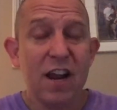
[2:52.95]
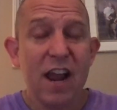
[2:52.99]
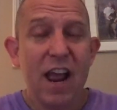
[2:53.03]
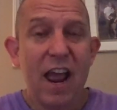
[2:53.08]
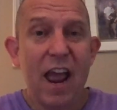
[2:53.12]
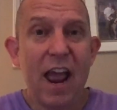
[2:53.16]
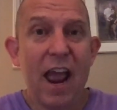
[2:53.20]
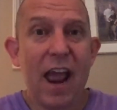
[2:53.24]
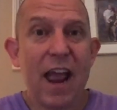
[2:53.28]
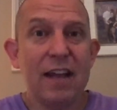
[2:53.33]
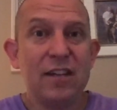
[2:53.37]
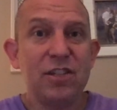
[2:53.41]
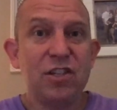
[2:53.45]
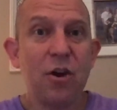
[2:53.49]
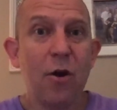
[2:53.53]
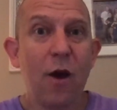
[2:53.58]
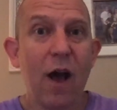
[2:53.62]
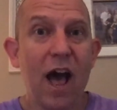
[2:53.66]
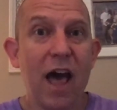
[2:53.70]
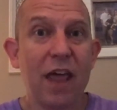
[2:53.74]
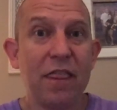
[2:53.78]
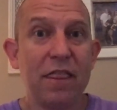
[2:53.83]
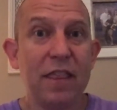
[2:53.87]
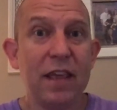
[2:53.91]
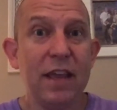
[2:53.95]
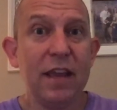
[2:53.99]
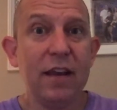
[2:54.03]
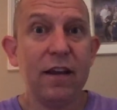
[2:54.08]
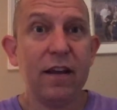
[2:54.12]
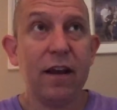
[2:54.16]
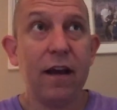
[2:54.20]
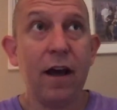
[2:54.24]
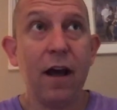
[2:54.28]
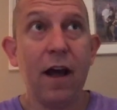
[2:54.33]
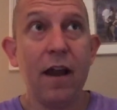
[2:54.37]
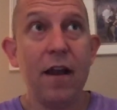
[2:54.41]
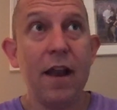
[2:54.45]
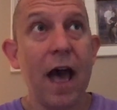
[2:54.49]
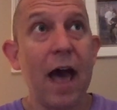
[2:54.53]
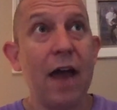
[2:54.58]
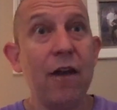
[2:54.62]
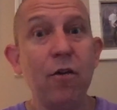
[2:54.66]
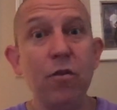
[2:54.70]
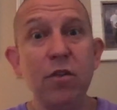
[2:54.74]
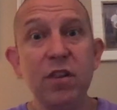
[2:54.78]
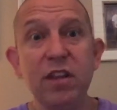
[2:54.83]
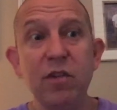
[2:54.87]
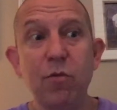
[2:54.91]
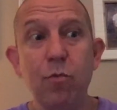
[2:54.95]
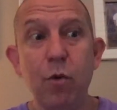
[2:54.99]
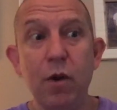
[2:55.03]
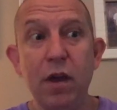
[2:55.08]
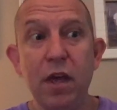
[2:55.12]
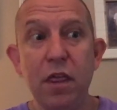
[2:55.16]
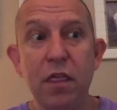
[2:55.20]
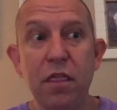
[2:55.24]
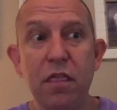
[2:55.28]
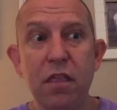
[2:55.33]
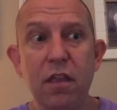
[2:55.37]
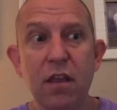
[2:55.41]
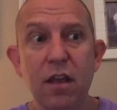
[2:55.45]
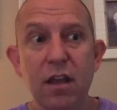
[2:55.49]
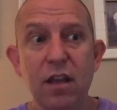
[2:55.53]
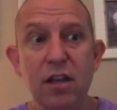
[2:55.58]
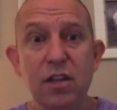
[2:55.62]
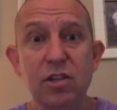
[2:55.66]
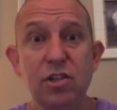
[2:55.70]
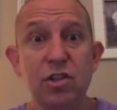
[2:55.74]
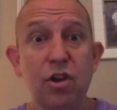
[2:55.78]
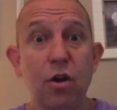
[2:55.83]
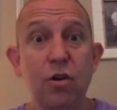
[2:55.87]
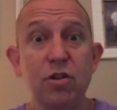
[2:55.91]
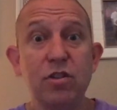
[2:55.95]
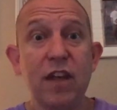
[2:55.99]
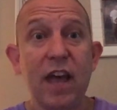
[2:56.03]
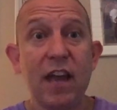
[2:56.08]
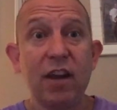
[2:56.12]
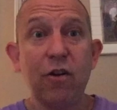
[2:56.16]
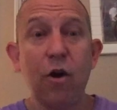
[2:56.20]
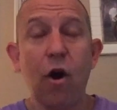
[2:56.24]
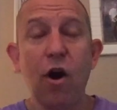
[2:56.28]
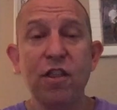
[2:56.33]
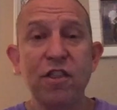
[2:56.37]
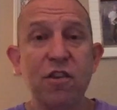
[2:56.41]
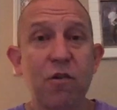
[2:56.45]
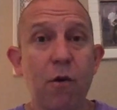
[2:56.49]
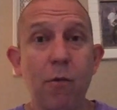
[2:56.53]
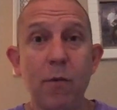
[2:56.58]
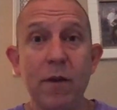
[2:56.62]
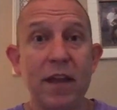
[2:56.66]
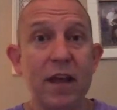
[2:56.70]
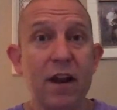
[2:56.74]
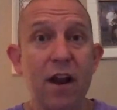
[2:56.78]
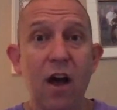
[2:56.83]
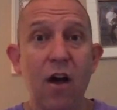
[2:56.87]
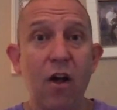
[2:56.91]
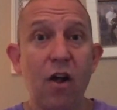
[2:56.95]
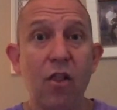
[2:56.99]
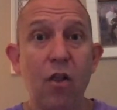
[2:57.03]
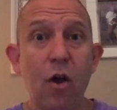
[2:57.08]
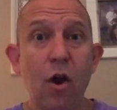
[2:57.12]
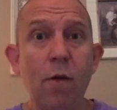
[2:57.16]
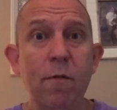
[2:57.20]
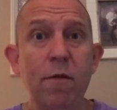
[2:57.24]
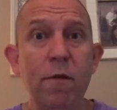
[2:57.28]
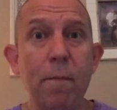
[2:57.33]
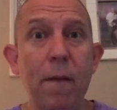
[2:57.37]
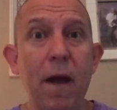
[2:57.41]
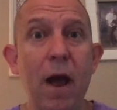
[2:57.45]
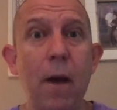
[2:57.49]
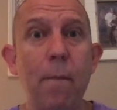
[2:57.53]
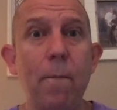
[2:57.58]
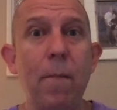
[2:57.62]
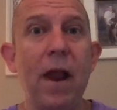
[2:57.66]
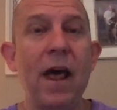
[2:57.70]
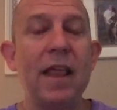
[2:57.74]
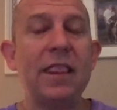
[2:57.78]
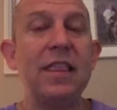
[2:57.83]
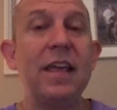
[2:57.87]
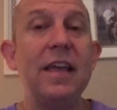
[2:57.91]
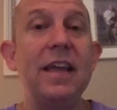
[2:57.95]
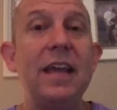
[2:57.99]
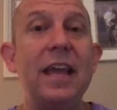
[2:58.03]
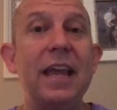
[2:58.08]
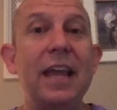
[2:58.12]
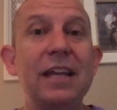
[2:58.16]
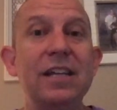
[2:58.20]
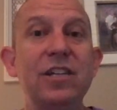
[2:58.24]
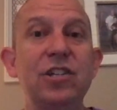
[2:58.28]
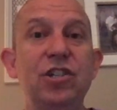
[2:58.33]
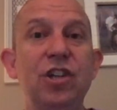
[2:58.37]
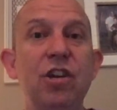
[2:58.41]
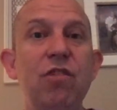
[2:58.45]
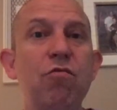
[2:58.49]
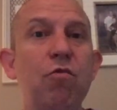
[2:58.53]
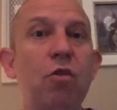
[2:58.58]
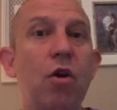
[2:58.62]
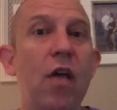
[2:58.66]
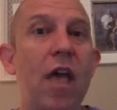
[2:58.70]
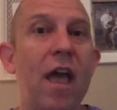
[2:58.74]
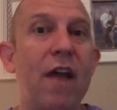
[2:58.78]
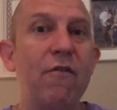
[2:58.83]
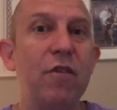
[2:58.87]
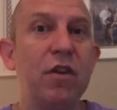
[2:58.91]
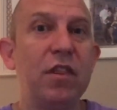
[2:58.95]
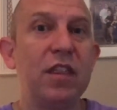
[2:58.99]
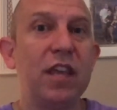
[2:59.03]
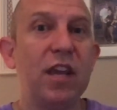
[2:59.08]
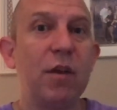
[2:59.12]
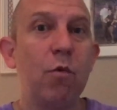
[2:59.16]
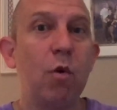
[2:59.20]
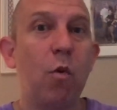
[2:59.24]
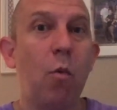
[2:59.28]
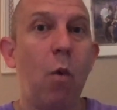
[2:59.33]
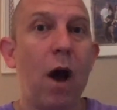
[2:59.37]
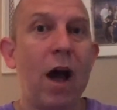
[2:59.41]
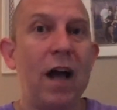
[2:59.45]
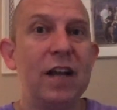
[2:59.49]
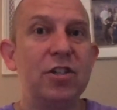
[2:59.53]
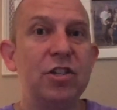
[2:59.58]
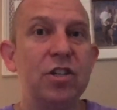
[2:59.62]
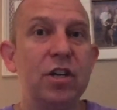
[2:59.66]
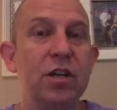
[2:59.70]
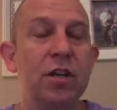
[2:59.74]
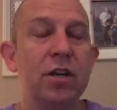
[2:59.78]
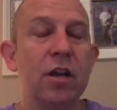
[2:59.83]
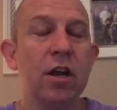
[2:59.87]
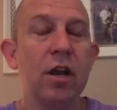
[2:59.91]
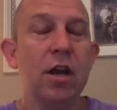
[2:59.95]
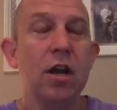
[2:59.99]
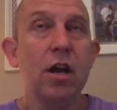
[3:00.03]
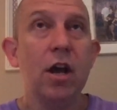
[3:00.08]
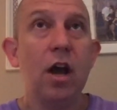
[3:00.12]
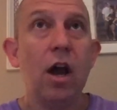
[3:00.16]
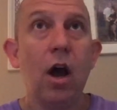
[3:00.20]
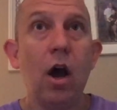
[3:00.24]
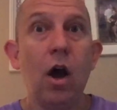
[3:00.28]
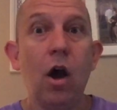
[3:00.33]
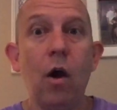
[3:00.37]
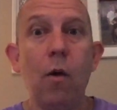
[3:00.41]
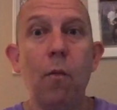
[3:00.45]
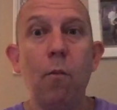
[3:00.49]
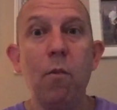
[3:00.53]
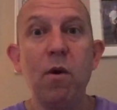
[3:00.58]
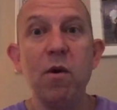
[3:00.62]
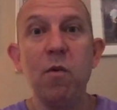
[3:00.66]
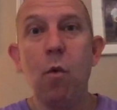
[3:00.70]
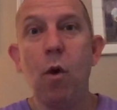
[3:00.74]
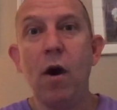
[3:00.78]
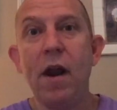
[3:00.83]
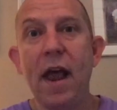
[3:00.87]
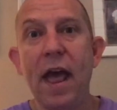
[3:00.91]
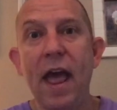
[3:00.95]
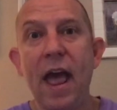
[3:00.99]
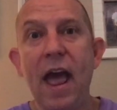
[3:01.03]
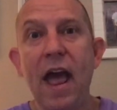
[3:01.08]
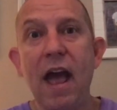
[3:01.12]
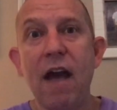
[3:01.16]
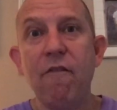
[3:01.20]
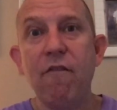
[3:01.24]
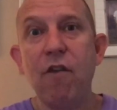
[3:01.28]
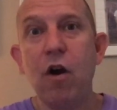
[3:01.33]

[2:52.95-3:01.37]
And so I think not only with shows like Arthur, where we get all alarmed about, but I think in general, everything we're watching, we want to have